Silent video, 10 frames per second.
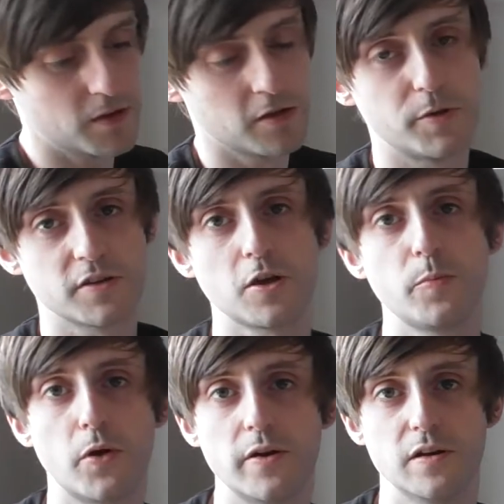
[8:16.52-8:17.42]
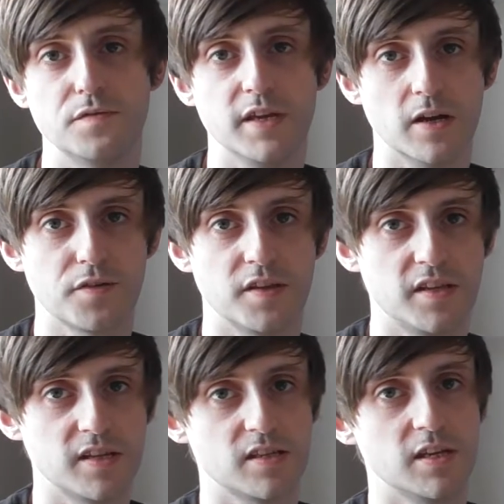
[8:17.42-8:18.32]
but it's all part of the
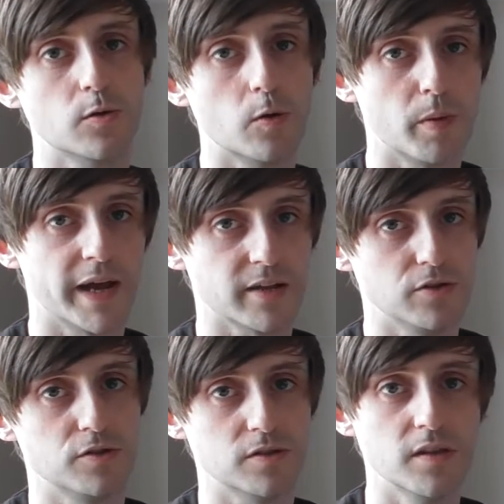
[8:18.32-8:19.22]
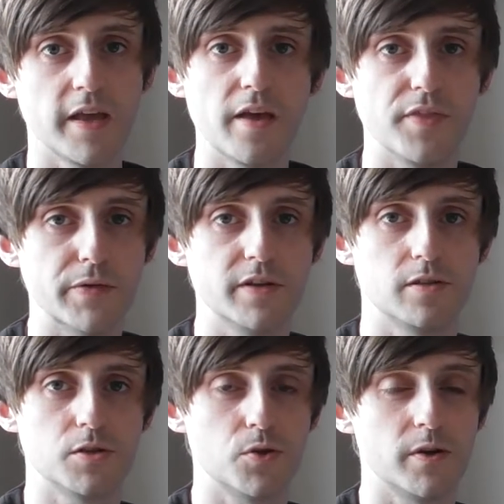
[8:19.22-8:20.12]
authenticity going back and using the
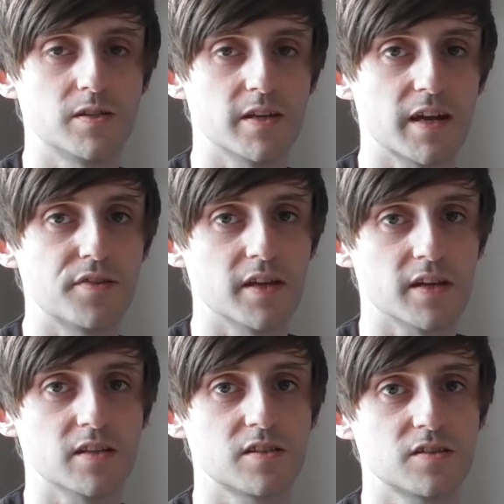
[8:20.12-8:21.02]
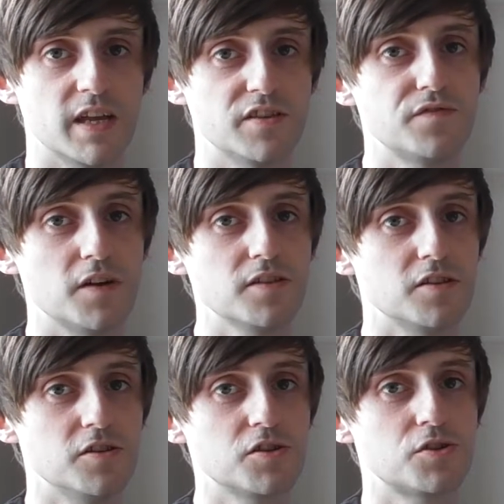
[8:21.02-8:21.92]
original joystick, I think, and it's it's fun to
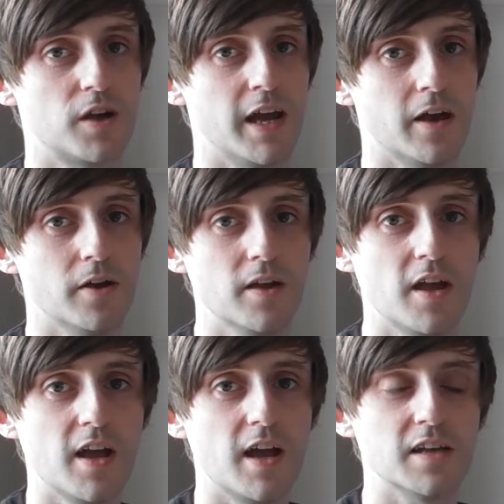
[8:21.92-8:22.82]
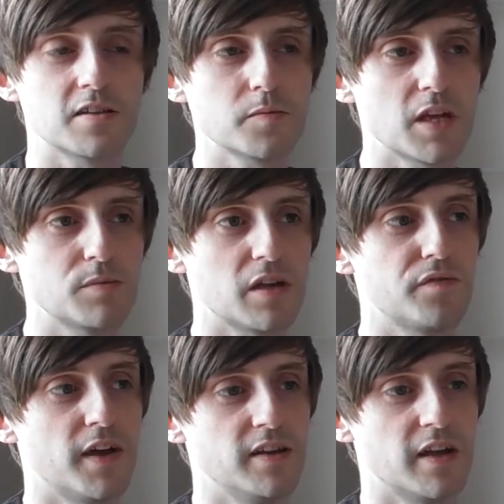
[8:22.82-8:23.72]
just try it out. And sometimes I
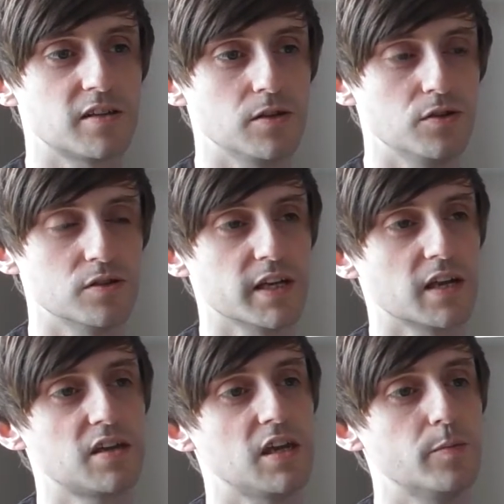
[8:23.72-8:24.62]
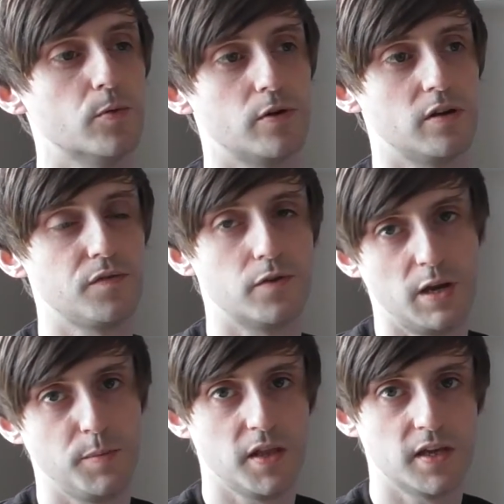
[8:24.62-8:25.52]
find actually using like a keyboard if you're
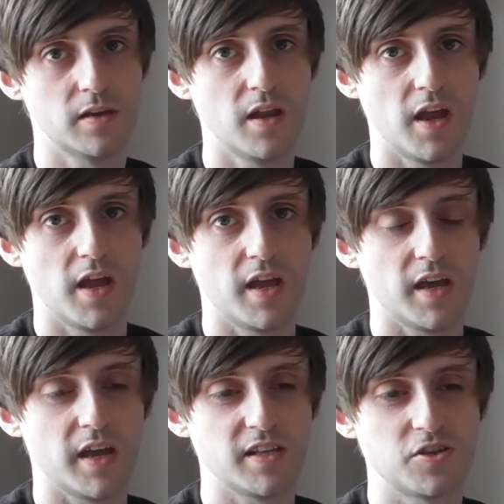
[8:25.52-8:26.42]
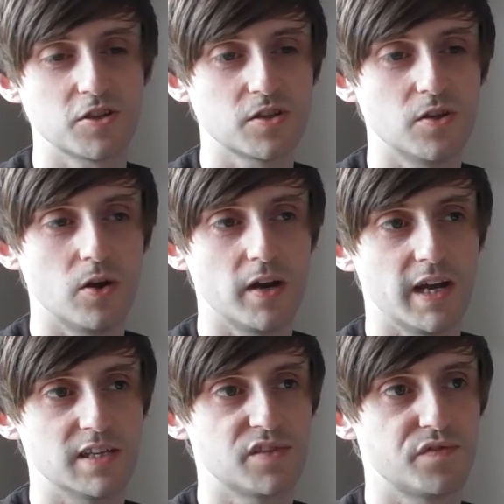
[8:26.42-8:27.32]
emulating, it's just not
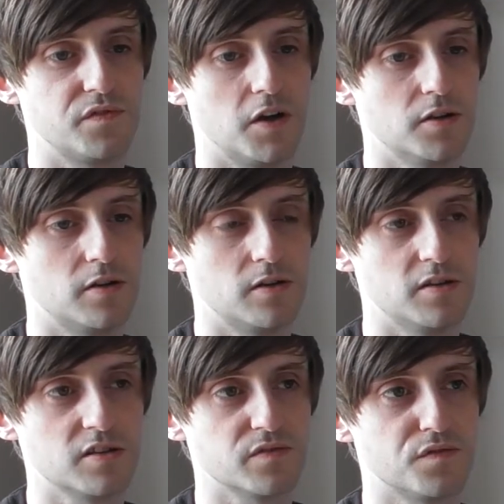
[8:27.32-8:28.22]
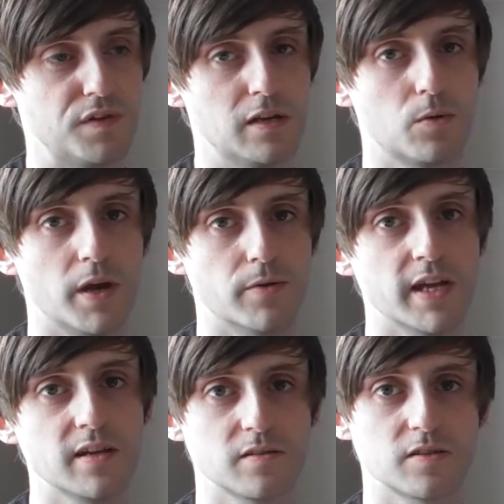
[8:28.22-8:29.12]
as fun or it doesn't feel quite
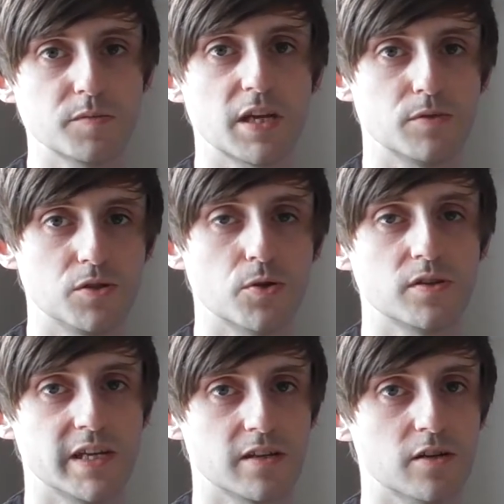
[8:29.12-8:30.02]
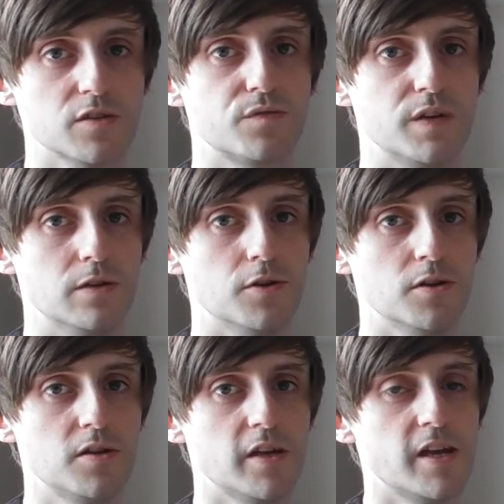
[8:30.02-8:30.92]
right. Sometimes a joystick does feel
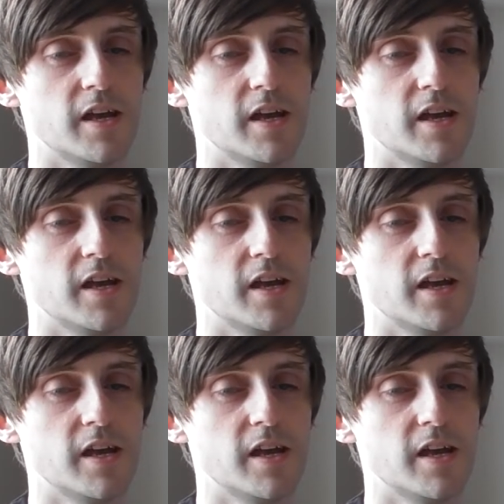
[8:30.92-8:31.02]
good,